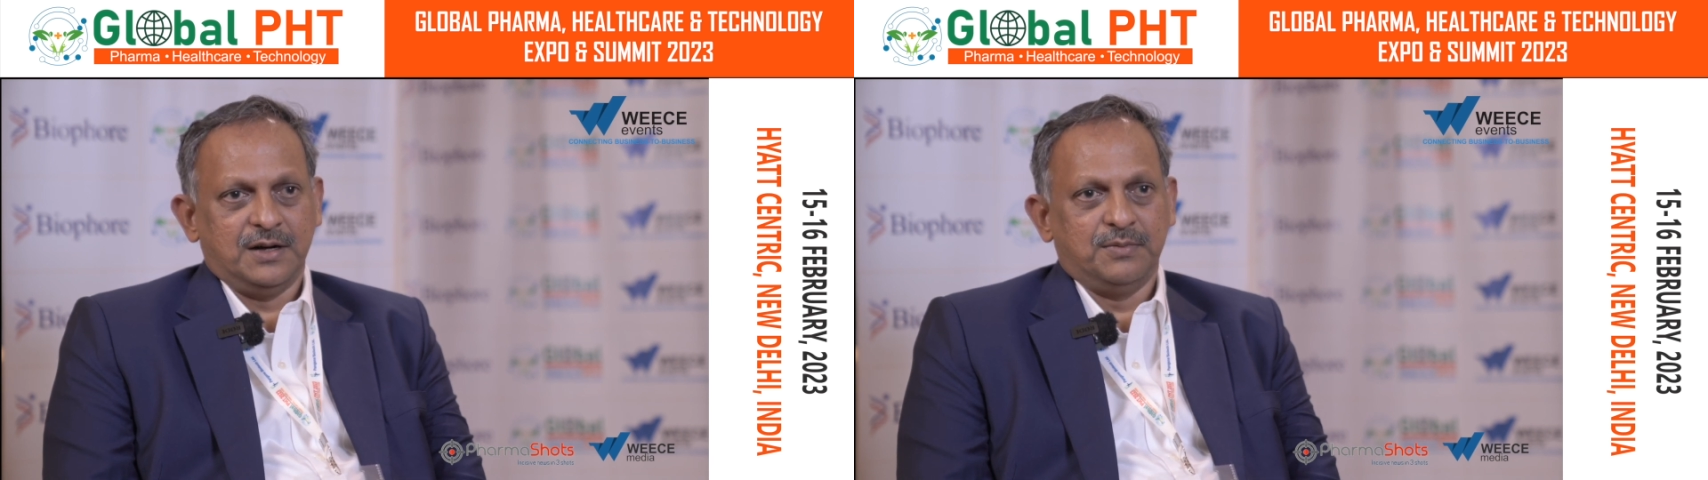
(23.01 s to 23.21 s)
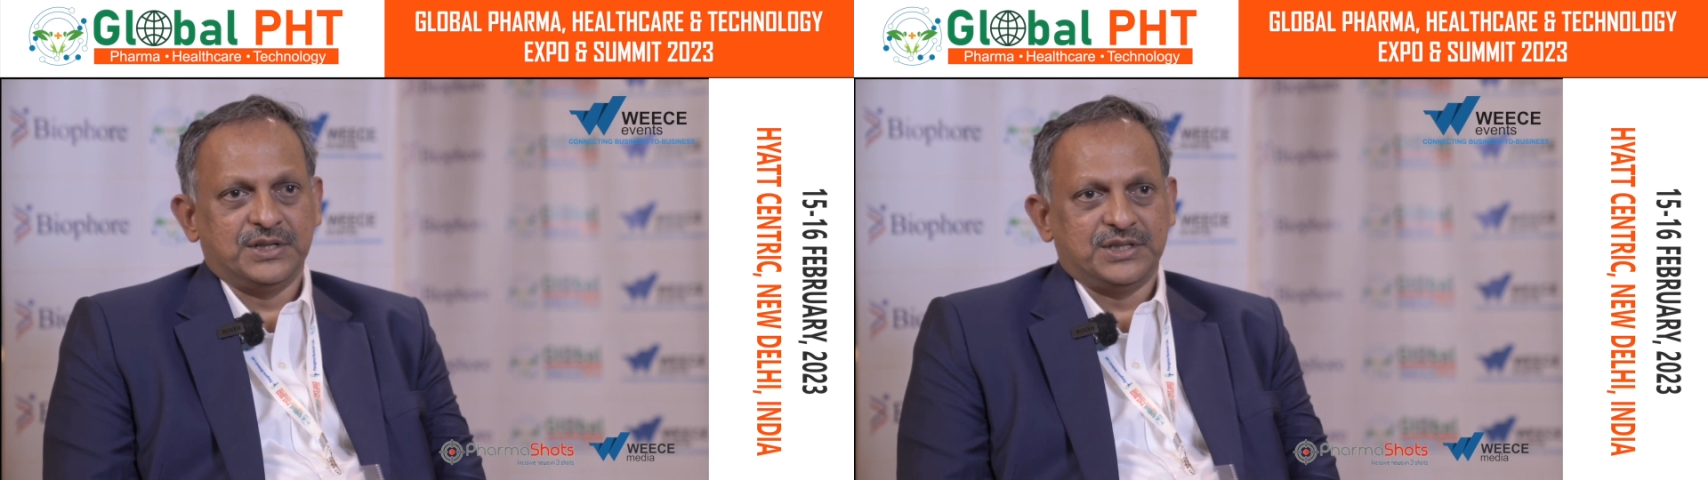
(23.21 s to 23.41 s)

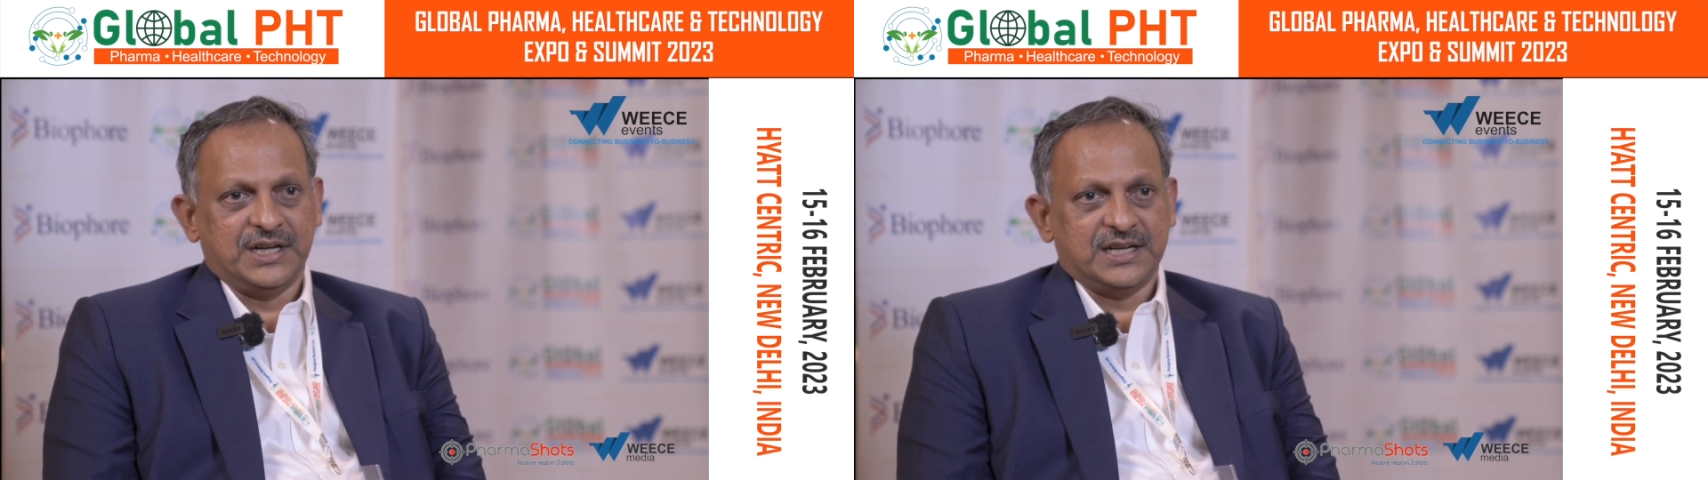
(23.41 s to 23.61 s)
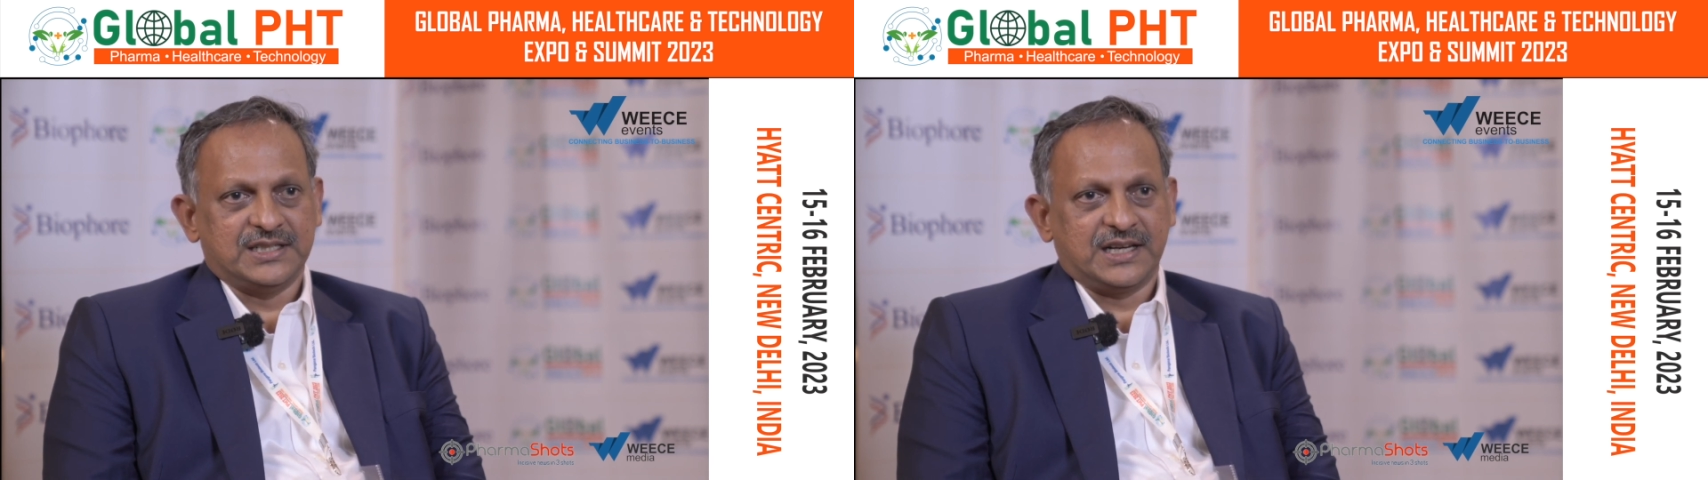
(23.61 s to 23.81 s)
emerged
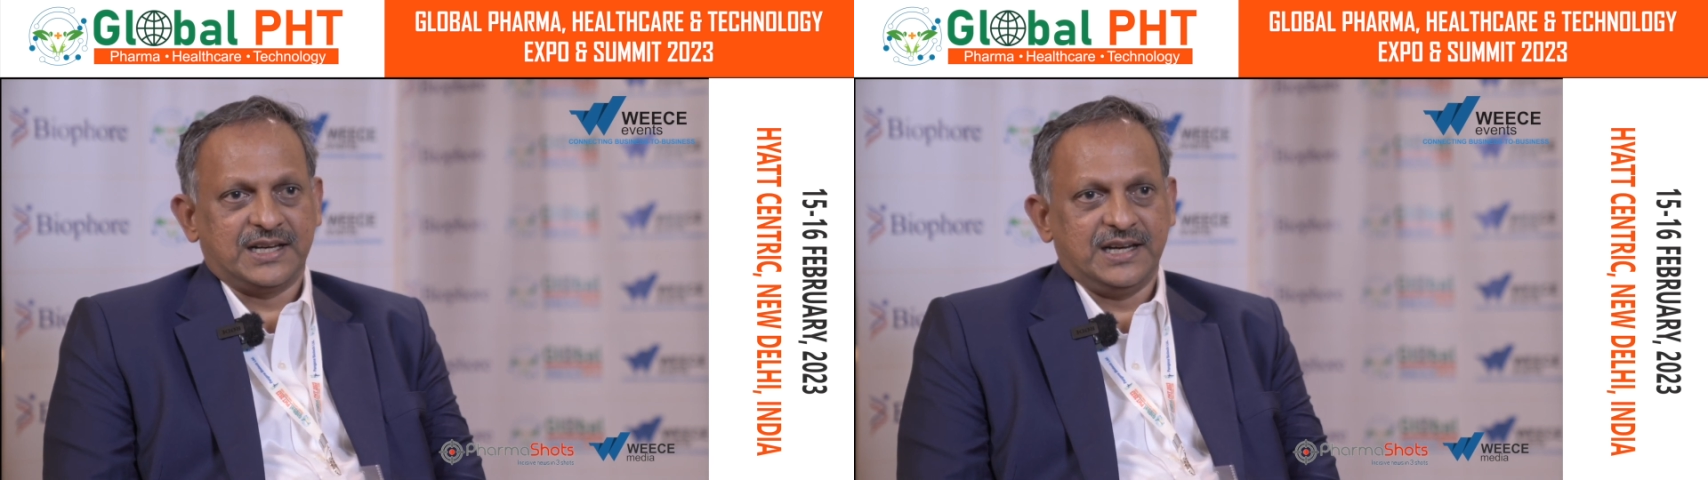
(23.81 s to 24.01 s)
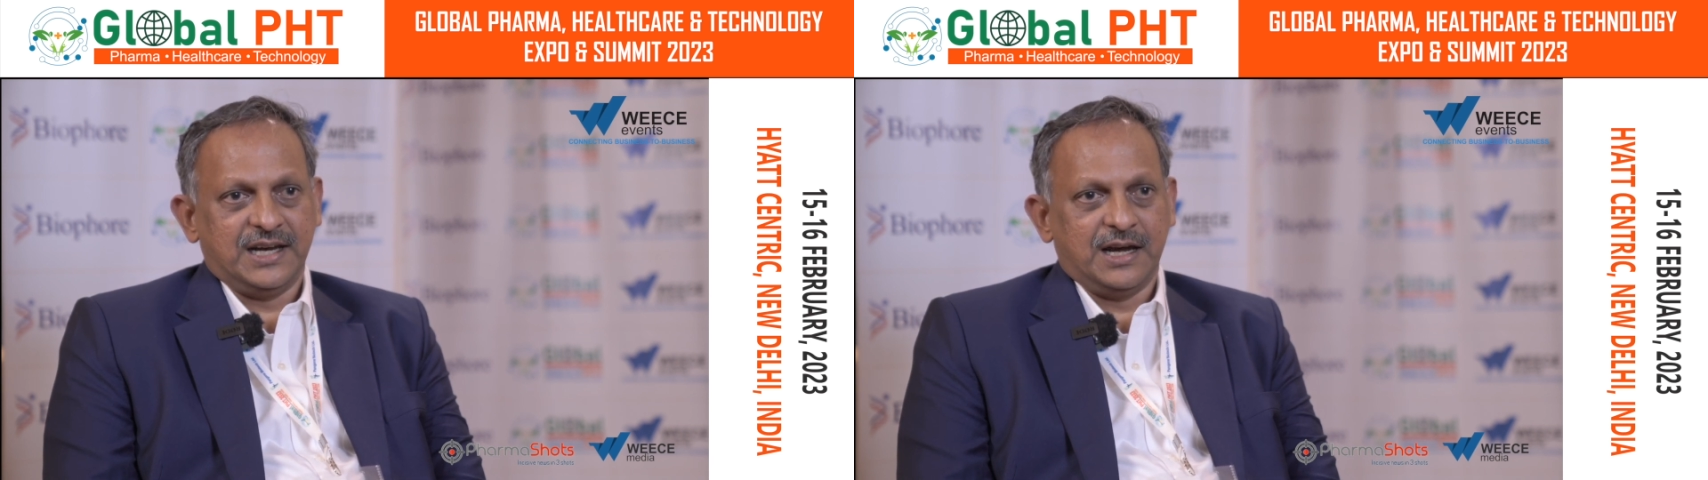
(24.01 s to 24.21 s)
as a
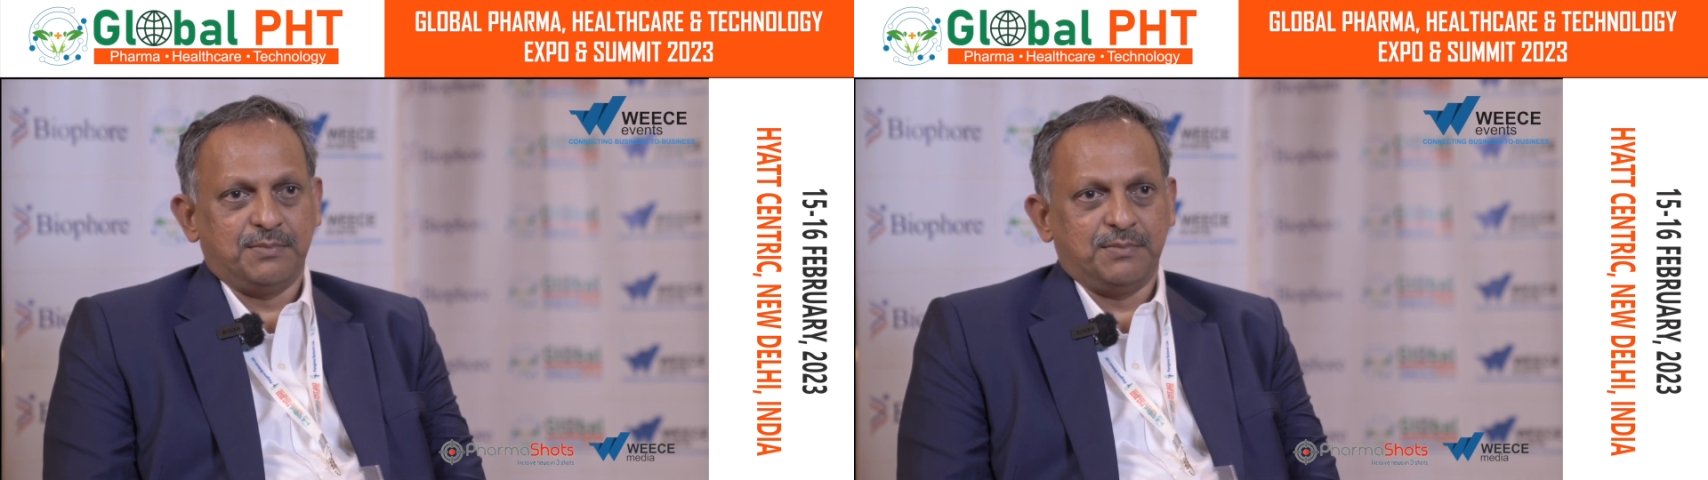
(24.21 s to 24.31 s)
key